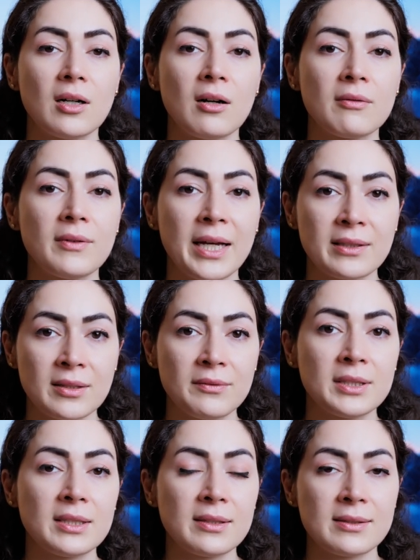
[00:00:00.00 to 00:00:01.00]
of
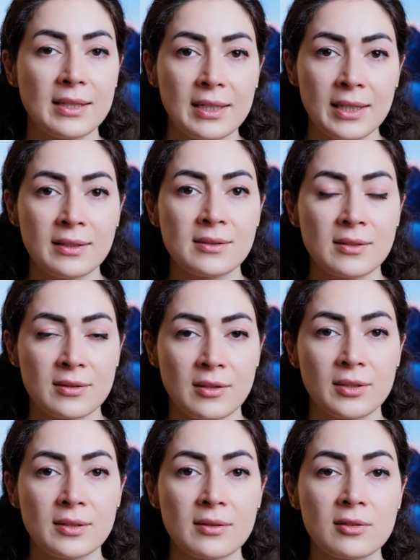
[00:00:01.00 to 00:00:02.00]
activities and
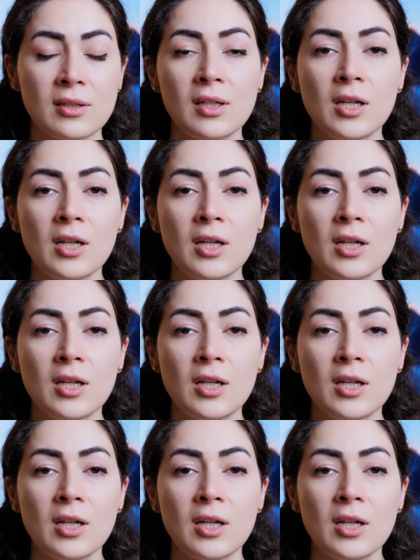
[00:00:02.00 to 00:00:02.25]
exercises.